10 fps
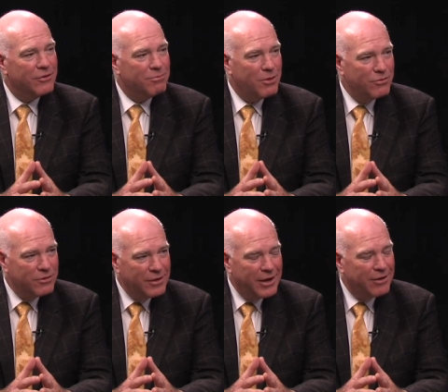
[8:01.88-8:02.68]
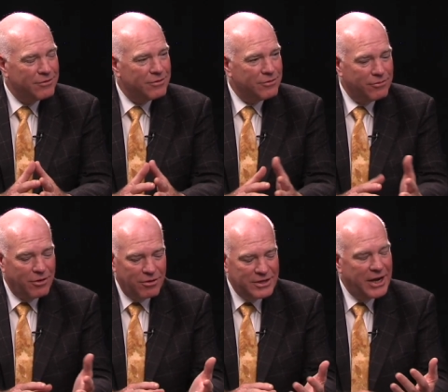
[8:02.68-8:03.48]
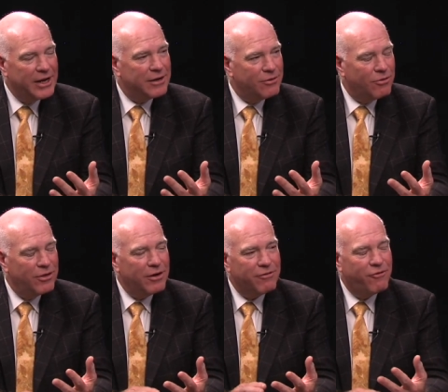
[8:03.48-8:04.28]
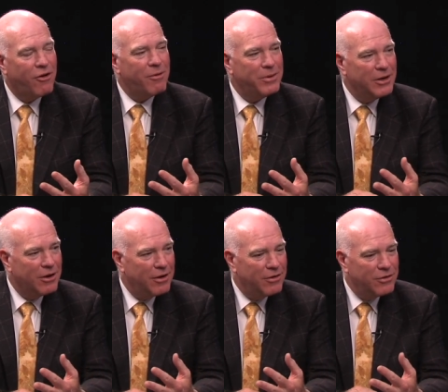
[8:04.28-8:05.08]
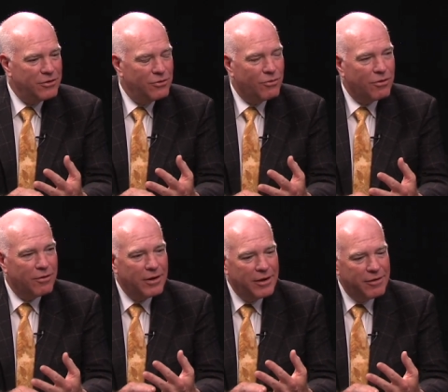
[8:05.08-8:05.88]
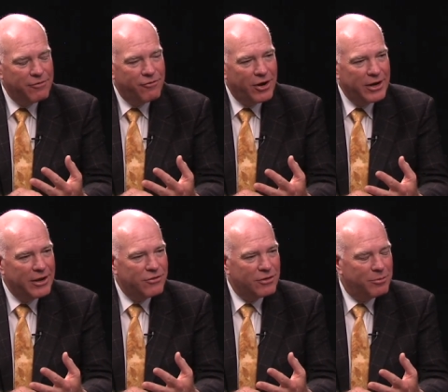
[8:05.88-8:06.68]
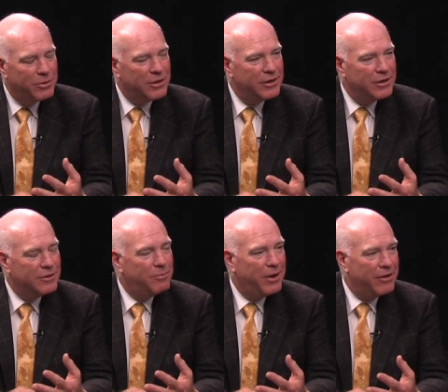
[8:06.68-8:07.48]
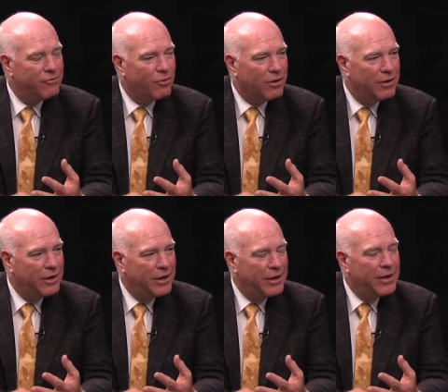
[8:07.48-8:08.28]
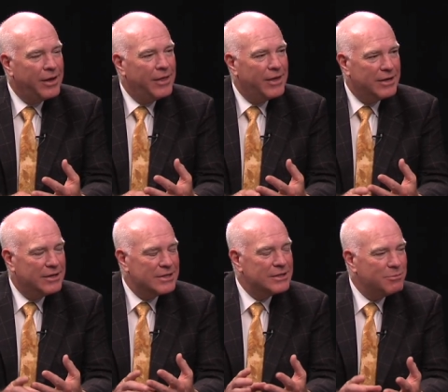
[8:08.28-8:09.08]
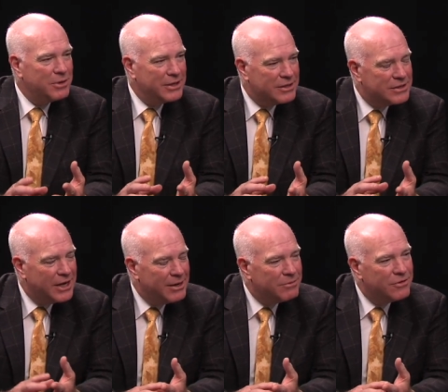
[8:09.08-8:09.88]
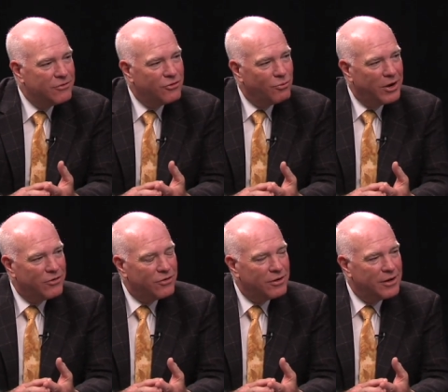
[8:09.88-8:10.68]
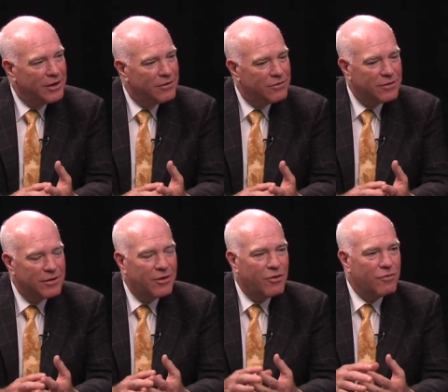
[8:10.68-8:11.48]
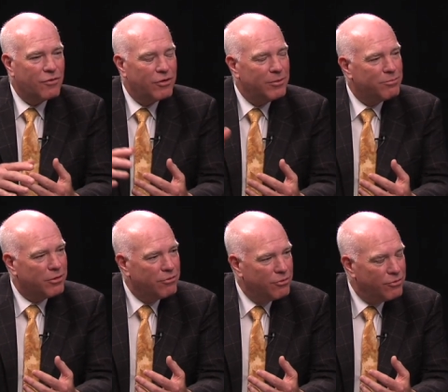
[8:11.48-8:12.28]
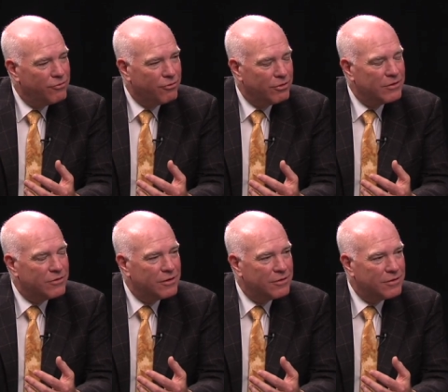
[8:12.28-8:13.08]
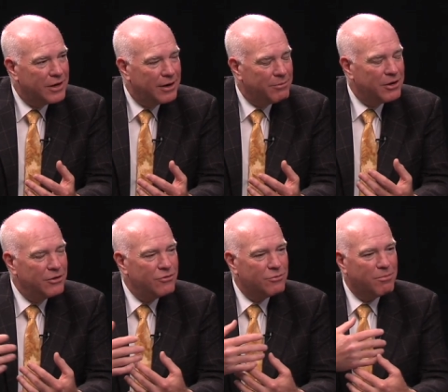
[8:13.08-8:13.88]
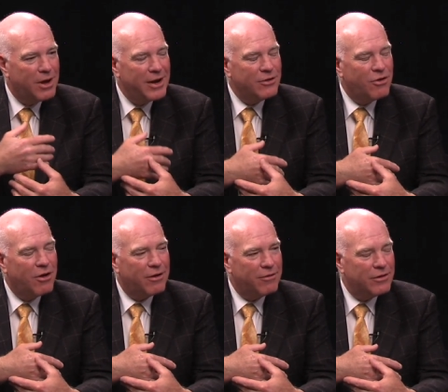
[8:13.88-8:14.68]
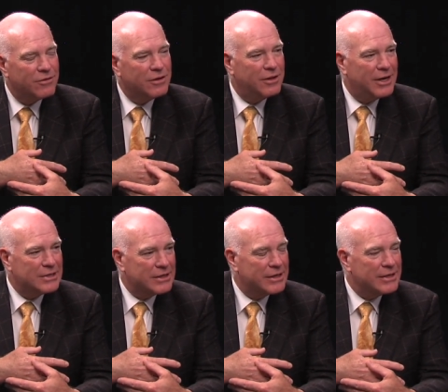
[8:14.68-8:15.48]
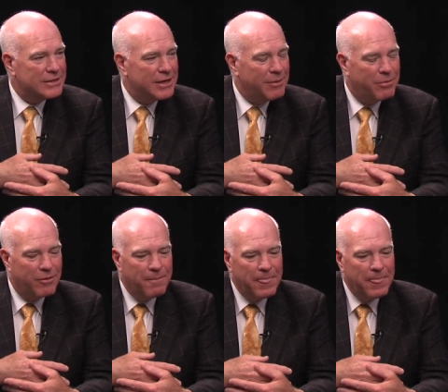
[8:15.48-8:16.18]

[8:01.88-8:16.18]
most of the houses are, are taken or they are far beyond your financial ability to pay for. That doesn't mean the same situation is over in Peru, for instance. And I'm going to use my daughter as a classic example.